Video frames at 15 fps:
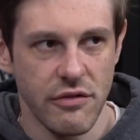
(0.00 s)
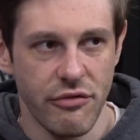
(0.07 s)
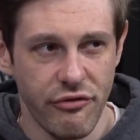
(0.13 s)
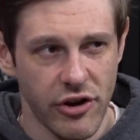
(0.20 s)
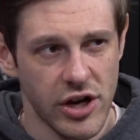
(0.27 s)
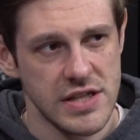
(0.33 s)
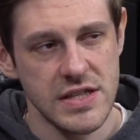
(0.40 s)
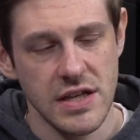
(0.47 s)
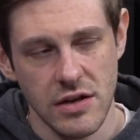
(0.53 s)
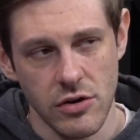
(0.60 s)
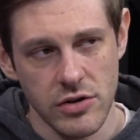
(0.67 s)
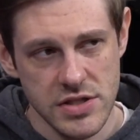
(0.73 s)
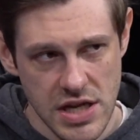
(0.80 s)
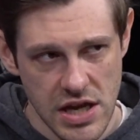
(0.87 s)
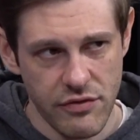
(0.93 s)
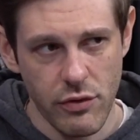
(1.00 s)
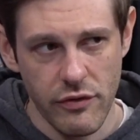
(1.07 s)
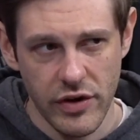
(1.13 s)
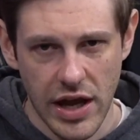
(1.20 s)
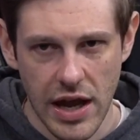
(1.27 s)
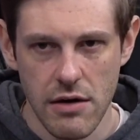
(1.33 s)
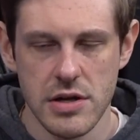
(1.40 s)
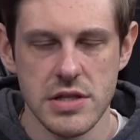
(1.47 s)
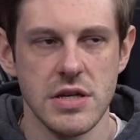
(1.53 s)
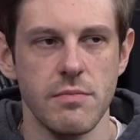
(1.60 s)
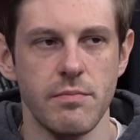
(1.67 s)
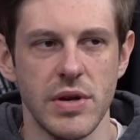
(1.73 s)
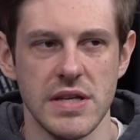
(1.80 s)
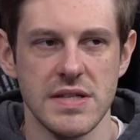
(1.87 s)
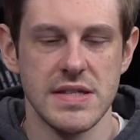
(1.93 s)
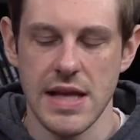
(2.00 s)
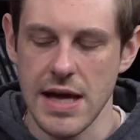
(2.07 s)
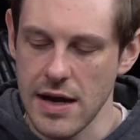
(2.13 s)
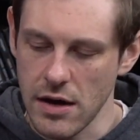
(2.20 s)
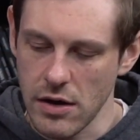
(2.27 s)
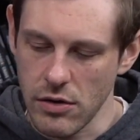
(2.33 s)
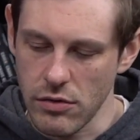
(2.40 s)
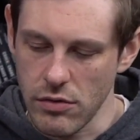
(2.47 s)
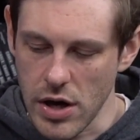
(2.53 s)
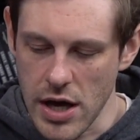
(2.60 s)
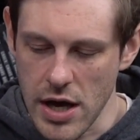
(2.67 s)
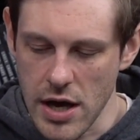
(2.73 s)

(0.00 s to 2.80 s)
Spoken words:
of fighting on death with a character, but it's now